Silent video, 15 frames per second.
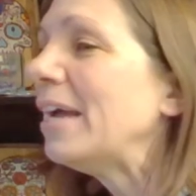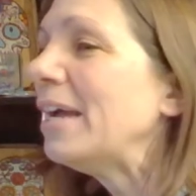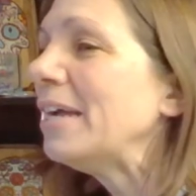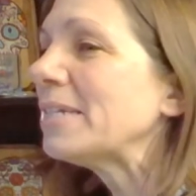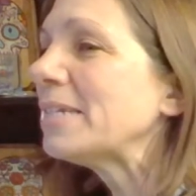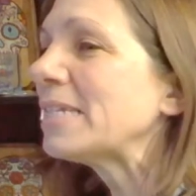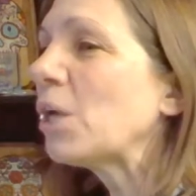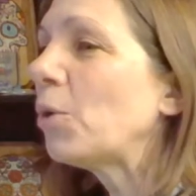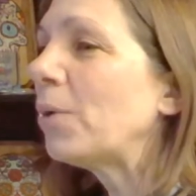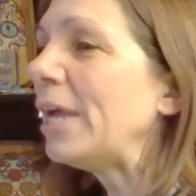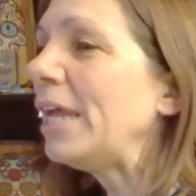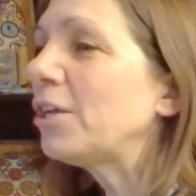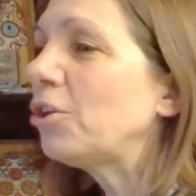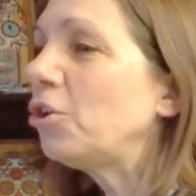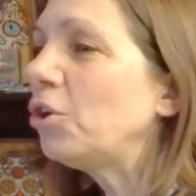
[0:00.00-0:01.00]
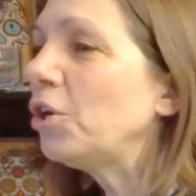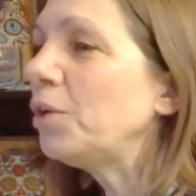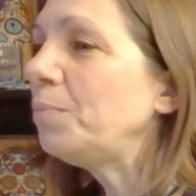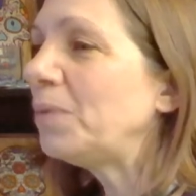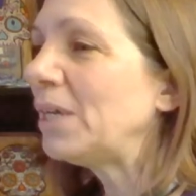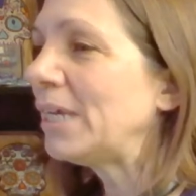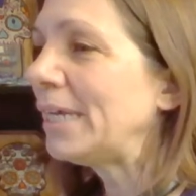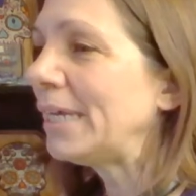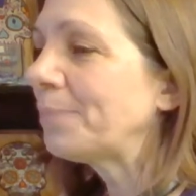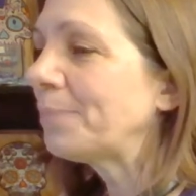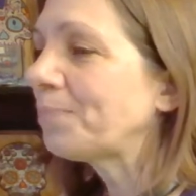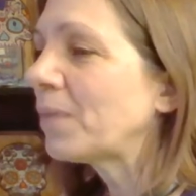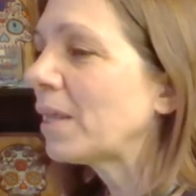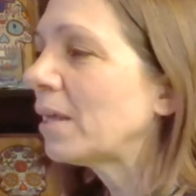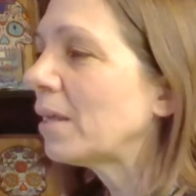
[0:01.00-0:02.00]
So it could be
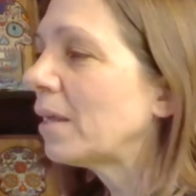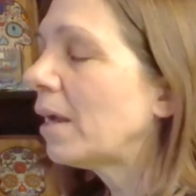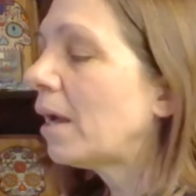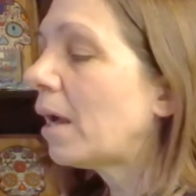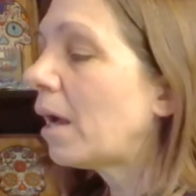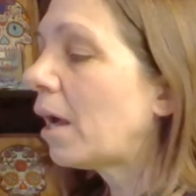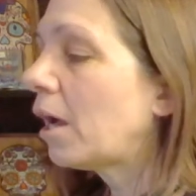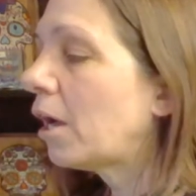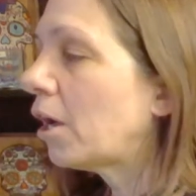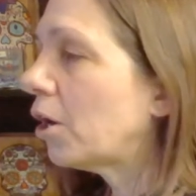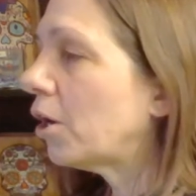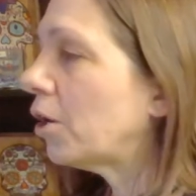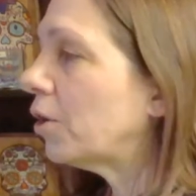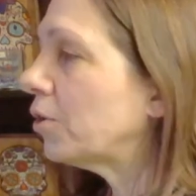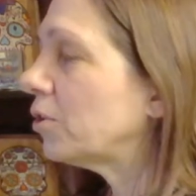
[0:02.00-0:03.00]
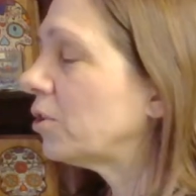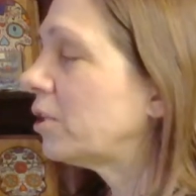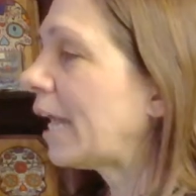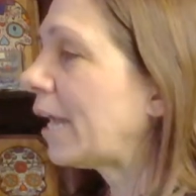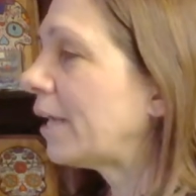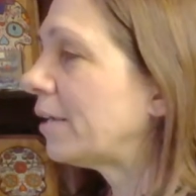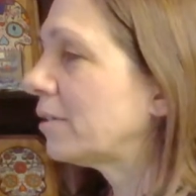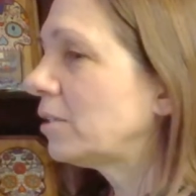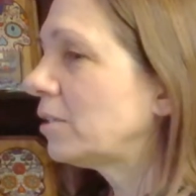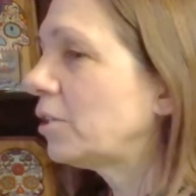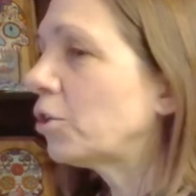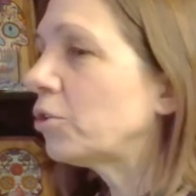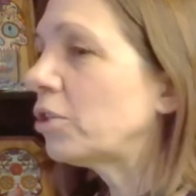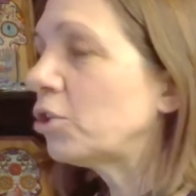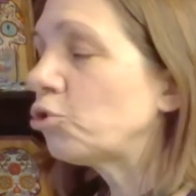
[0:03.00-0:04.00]
uh, that, you
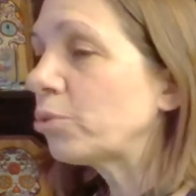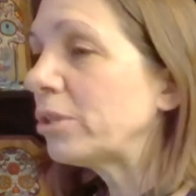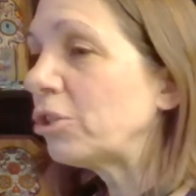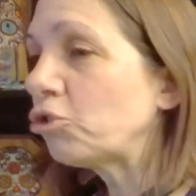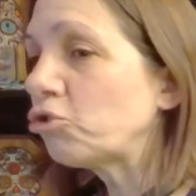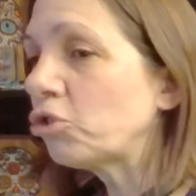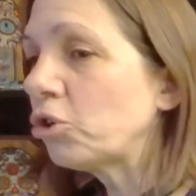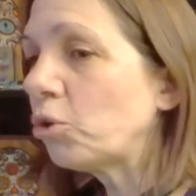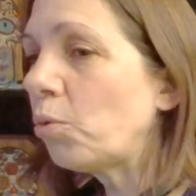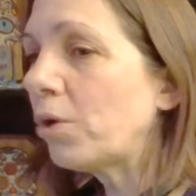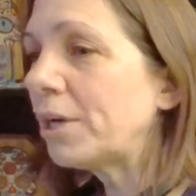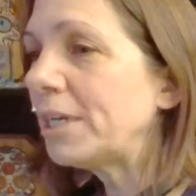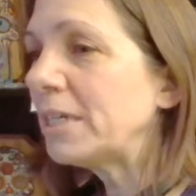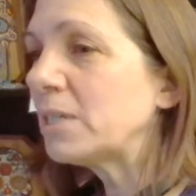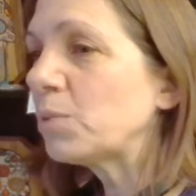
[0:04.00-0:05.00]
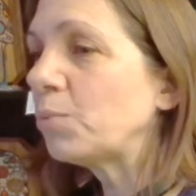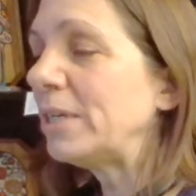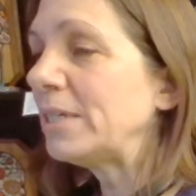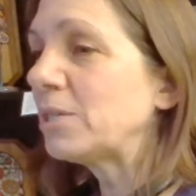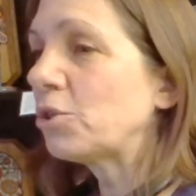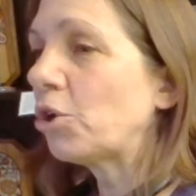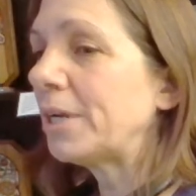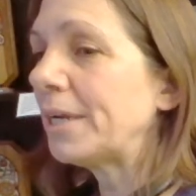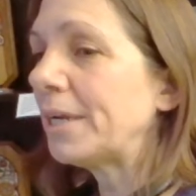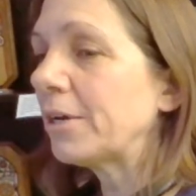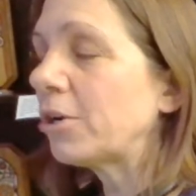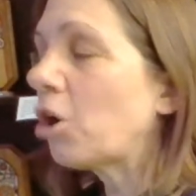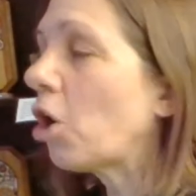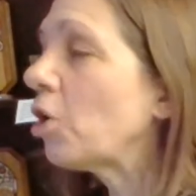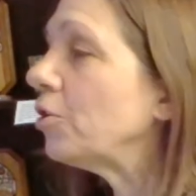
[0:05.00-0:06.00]
know, the traditional one is we start in a
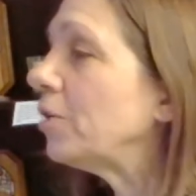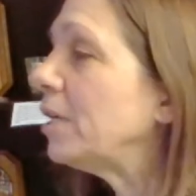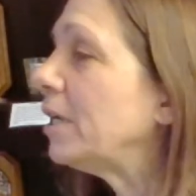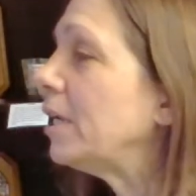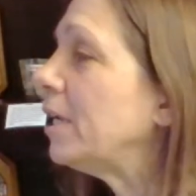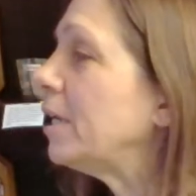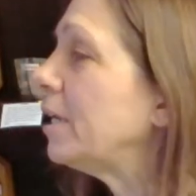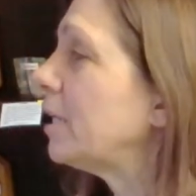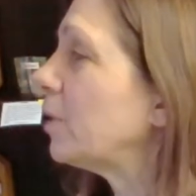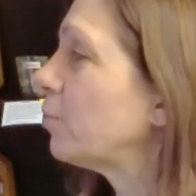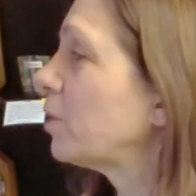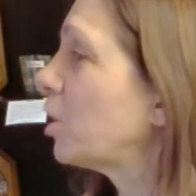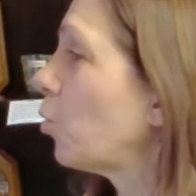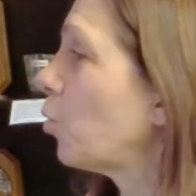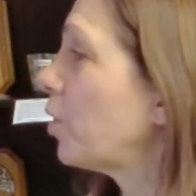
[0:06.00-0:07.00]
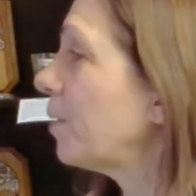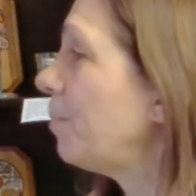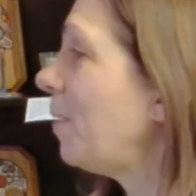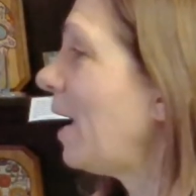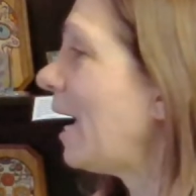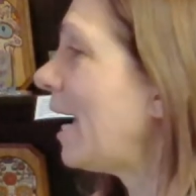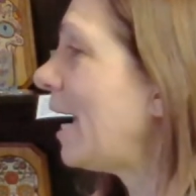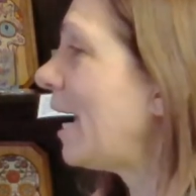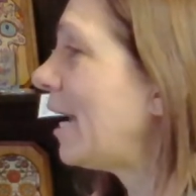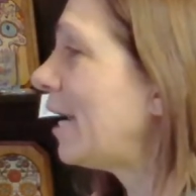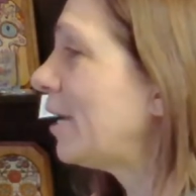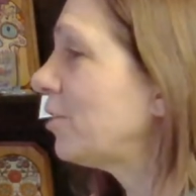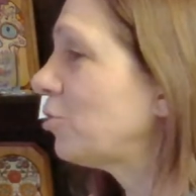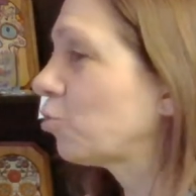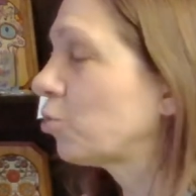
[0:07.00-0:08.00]
garden and we go on a
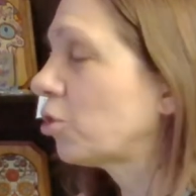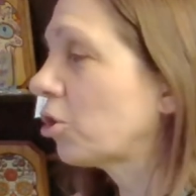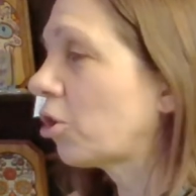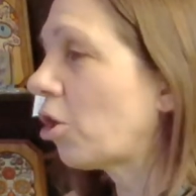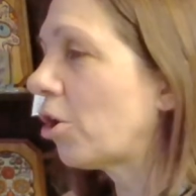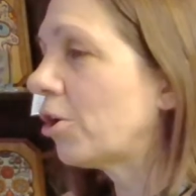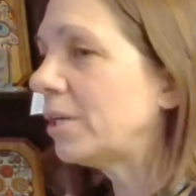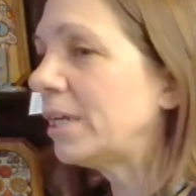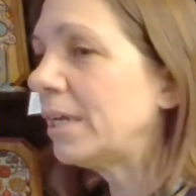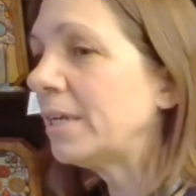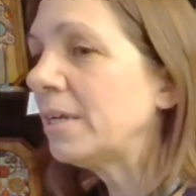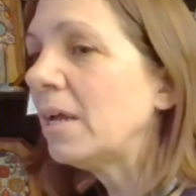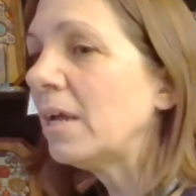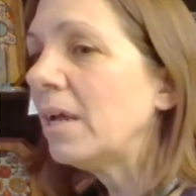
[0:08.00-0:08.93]
path through the garden.